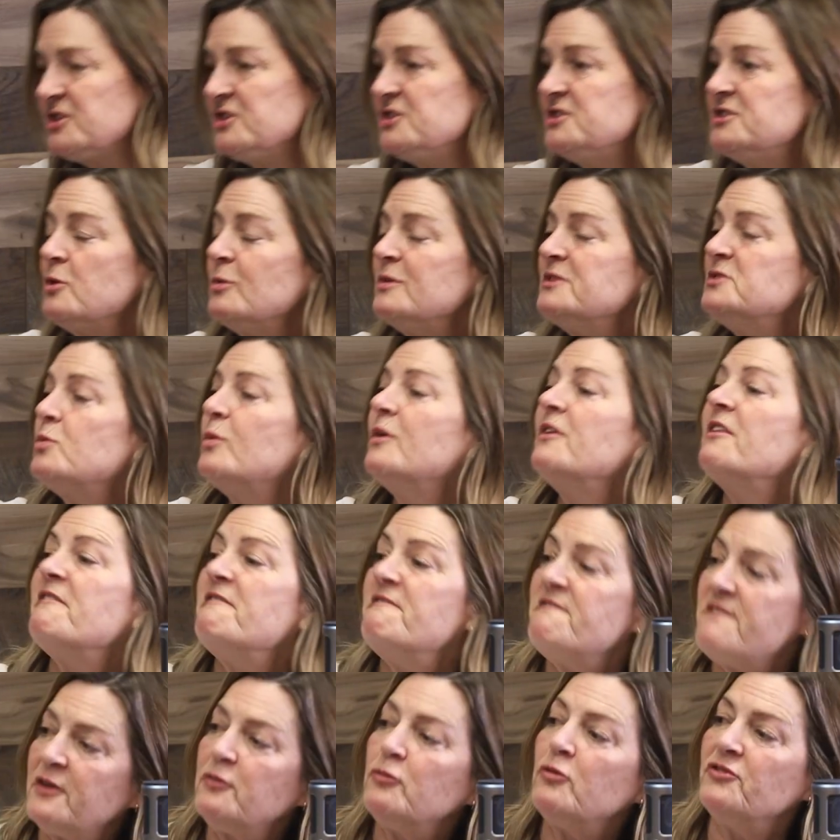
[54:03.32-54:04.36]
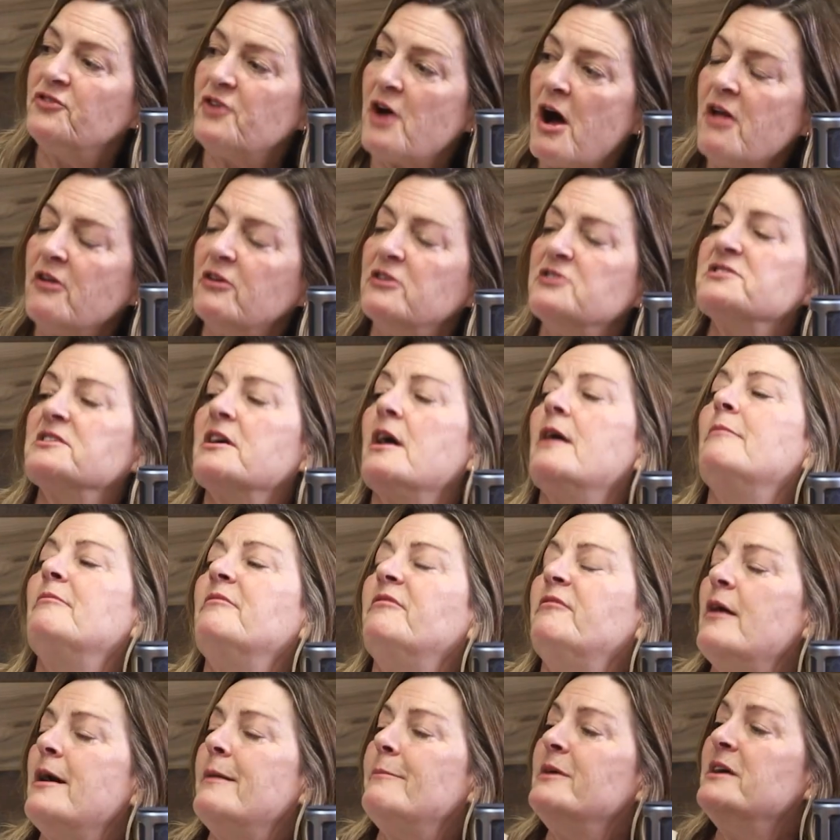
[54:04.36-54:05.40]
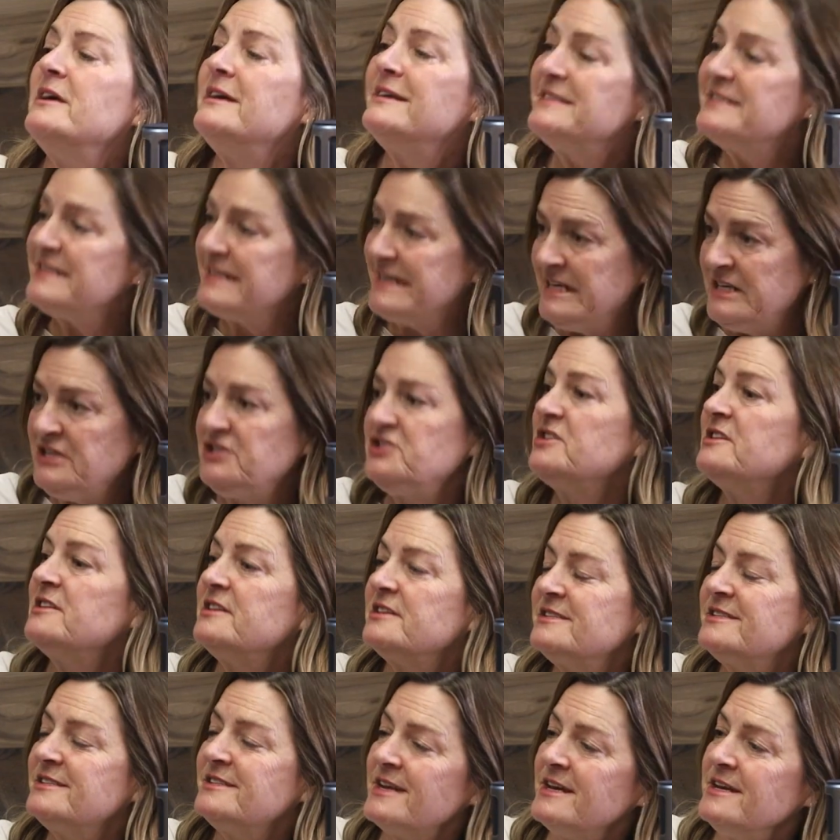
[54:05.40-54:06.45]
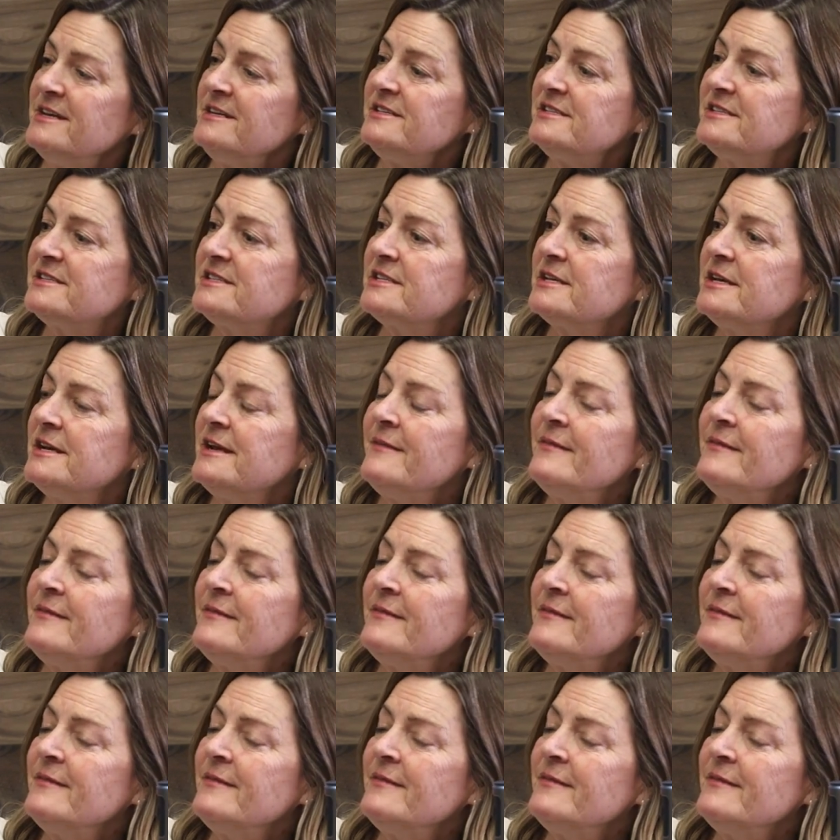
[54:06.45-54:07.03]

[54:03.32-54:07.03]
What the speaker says: So it's where the federal dollars come from to each of the states.